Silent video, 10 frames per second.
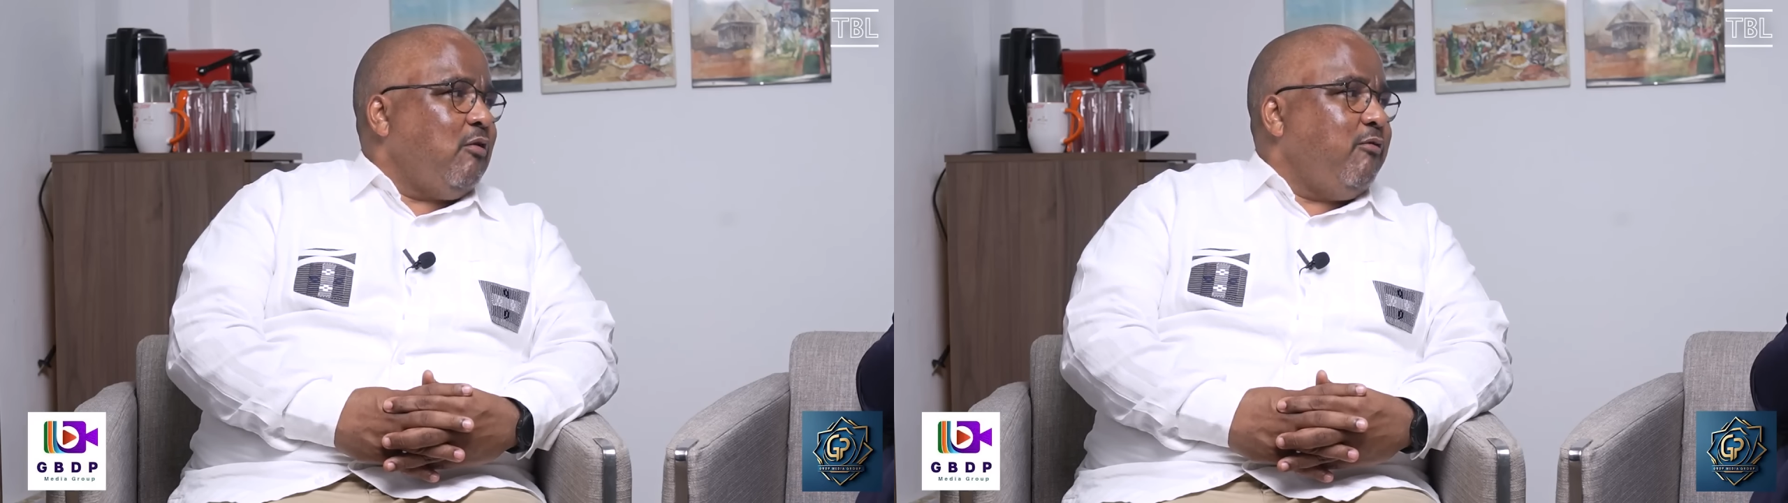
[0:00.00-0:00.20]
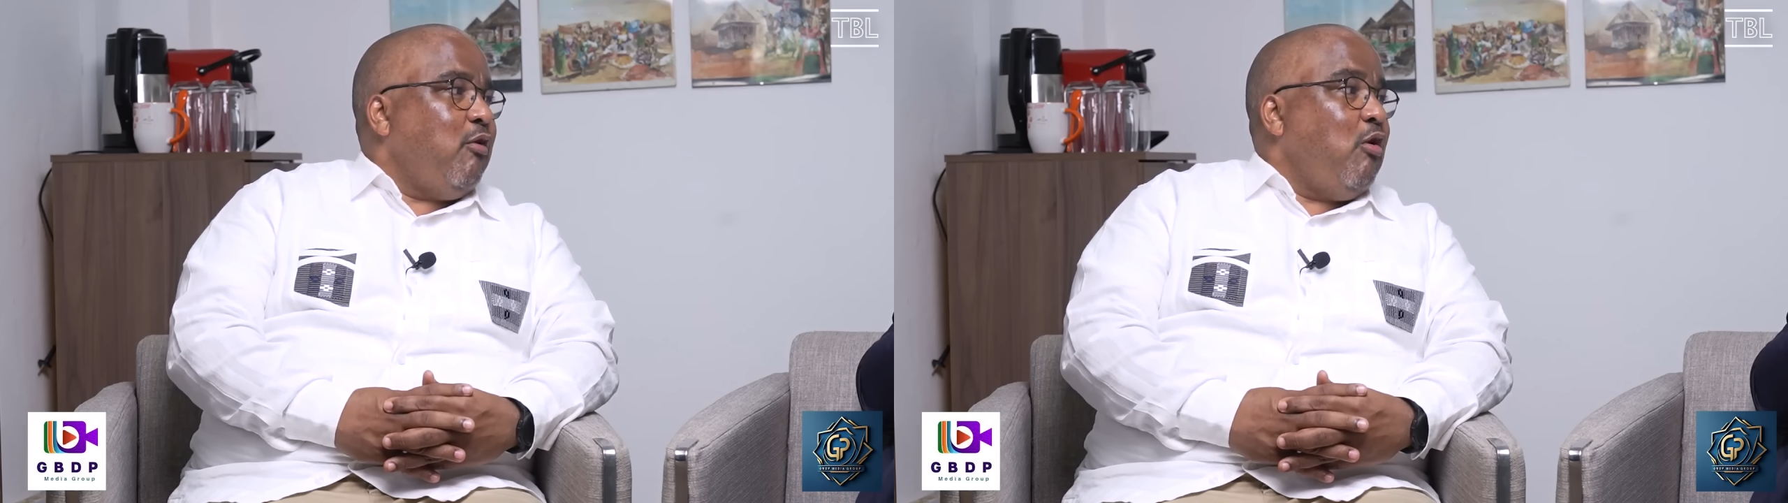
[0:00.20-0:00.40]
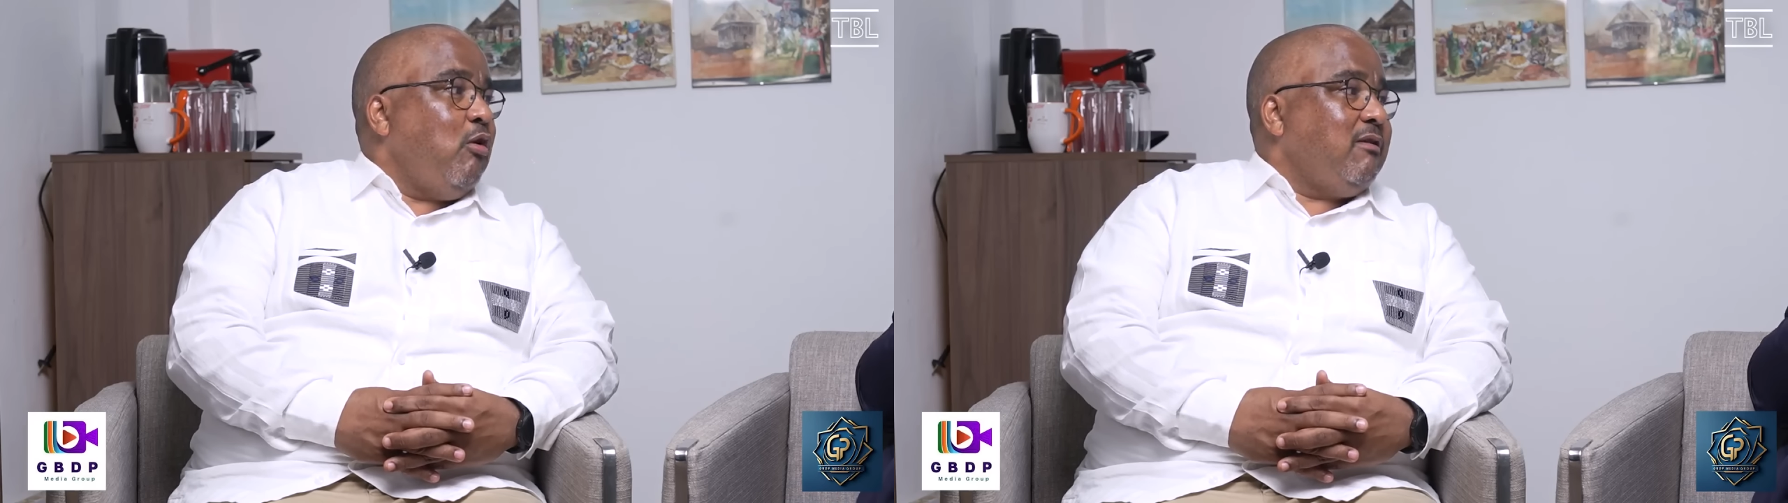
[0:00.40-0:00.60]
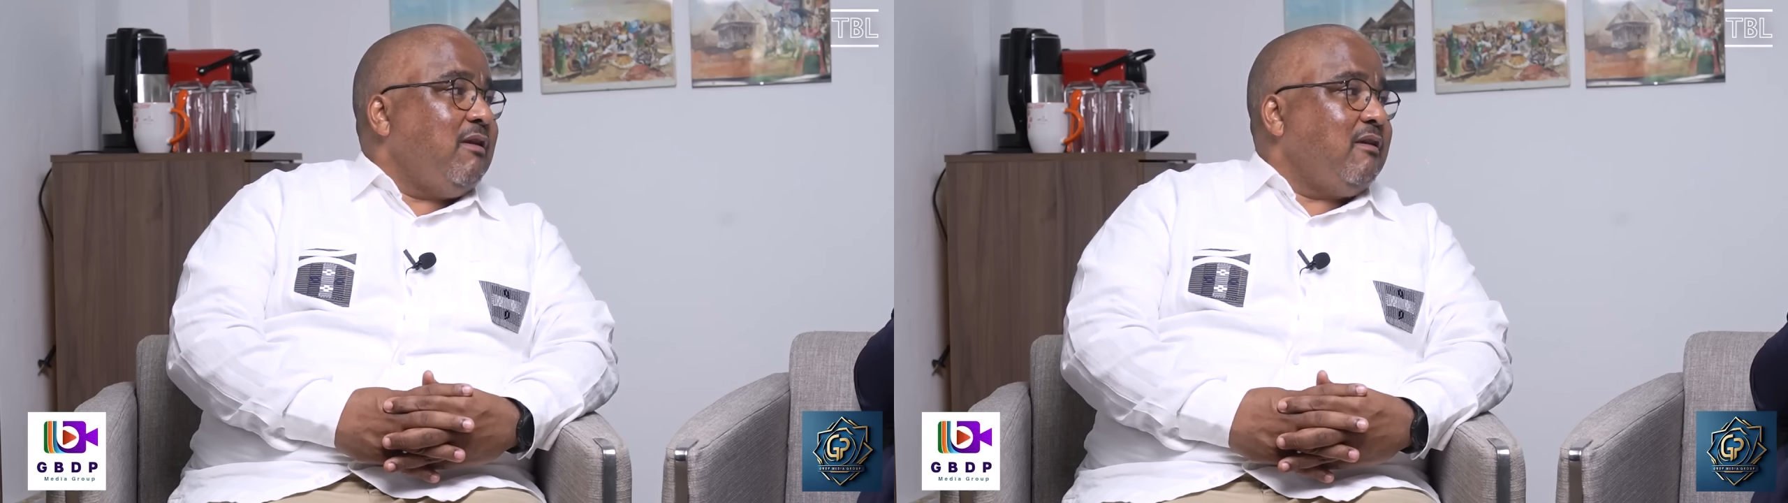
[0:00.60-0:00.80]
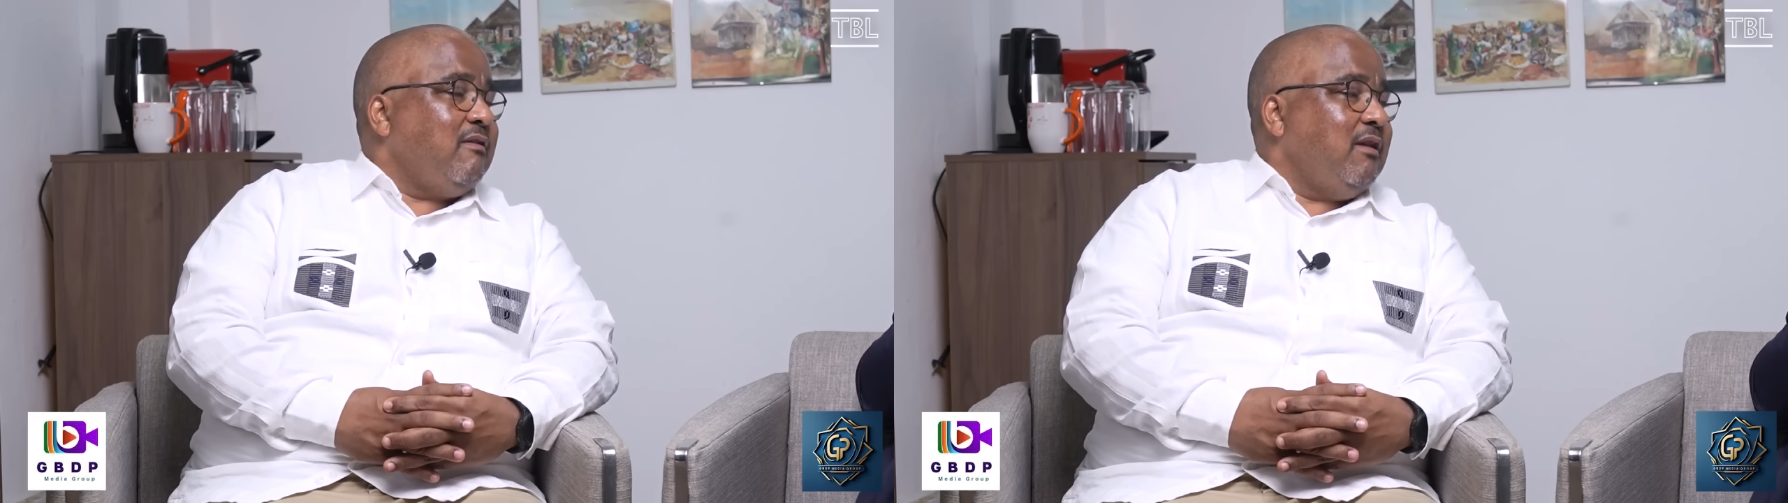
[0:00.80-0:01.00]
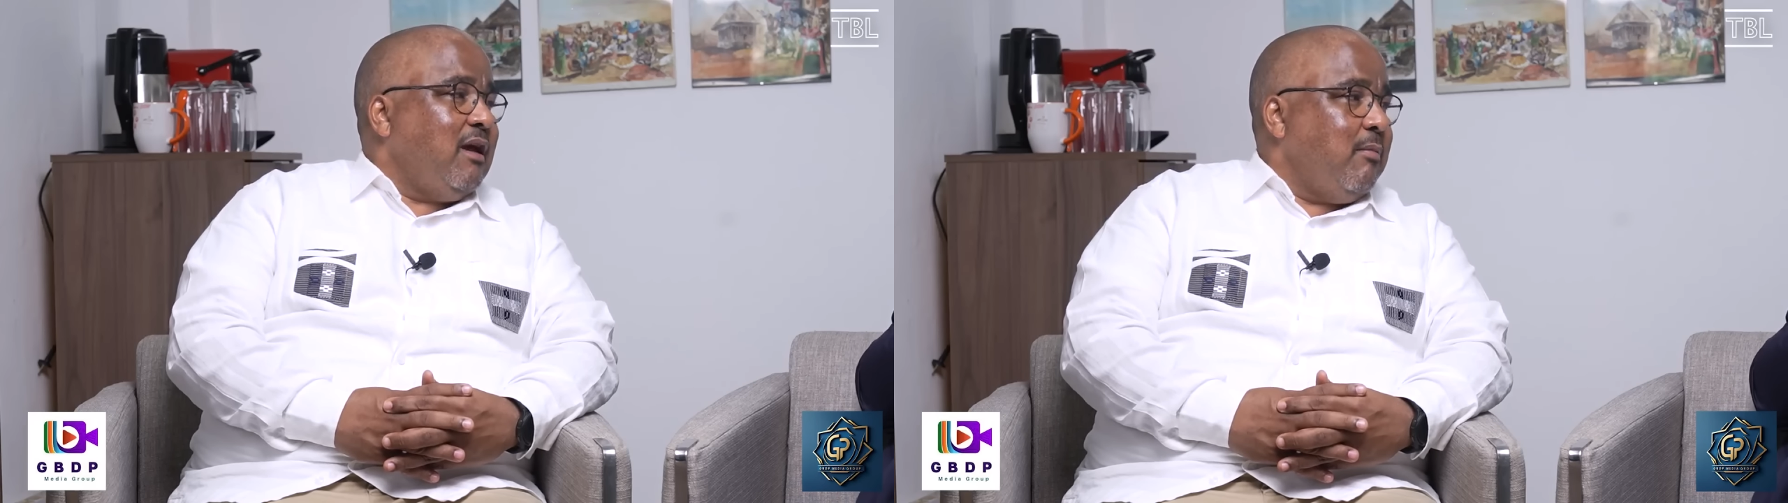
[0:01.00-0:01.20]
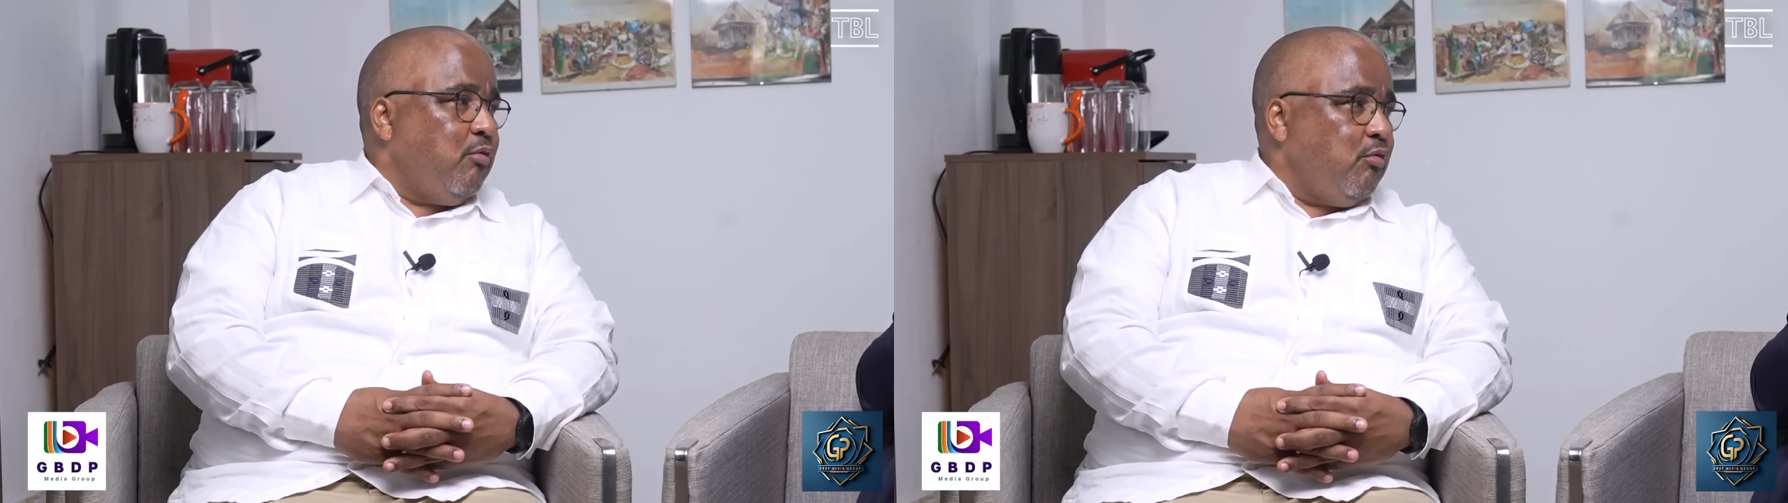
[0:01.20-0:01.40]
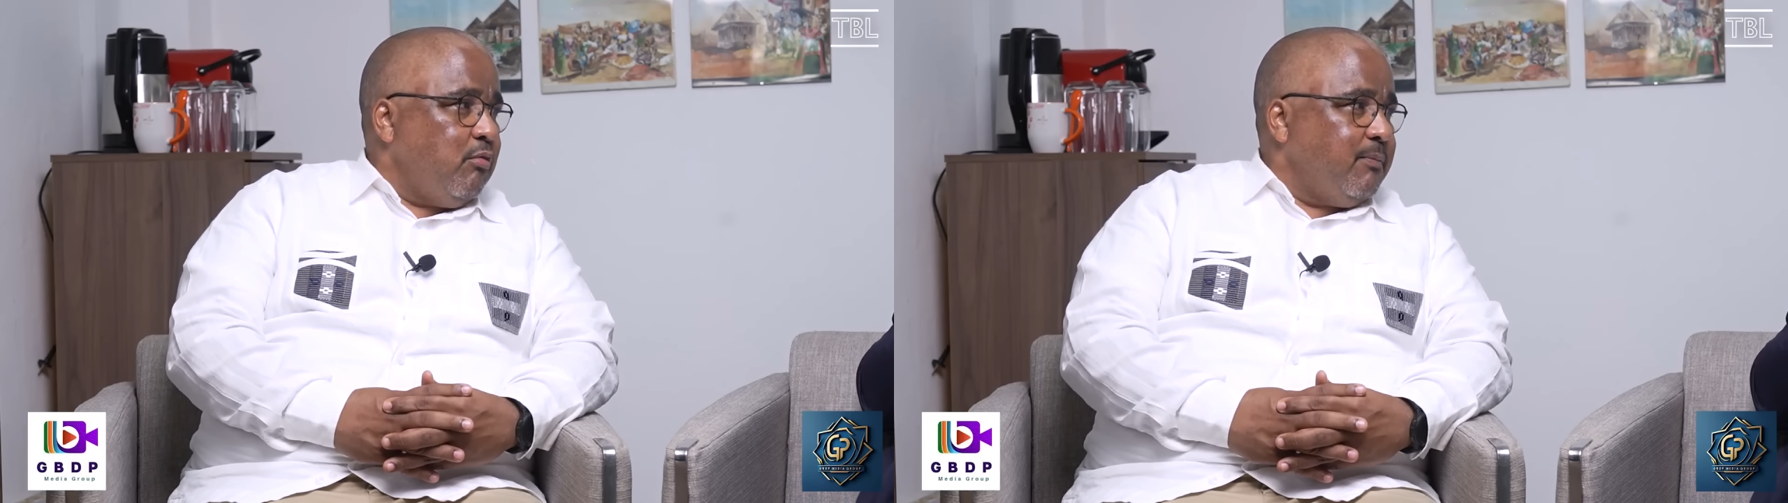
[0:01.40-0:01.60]
of all tax in
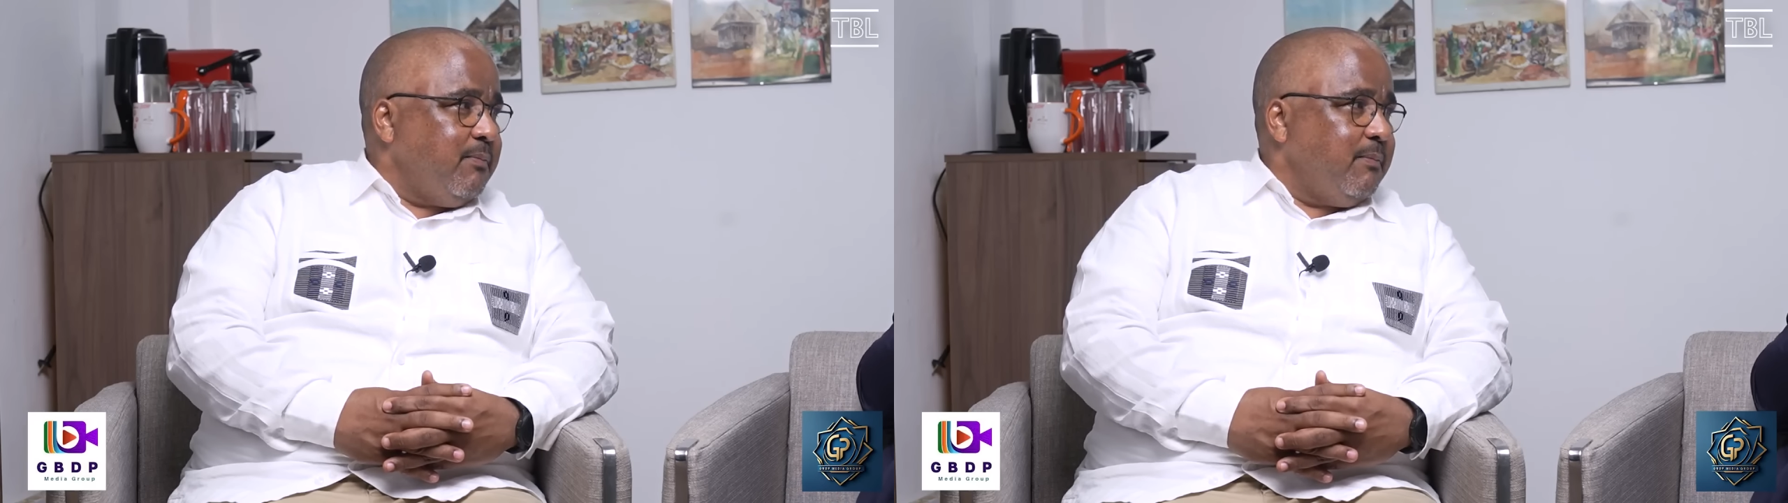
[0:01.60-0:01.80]
Cameroon.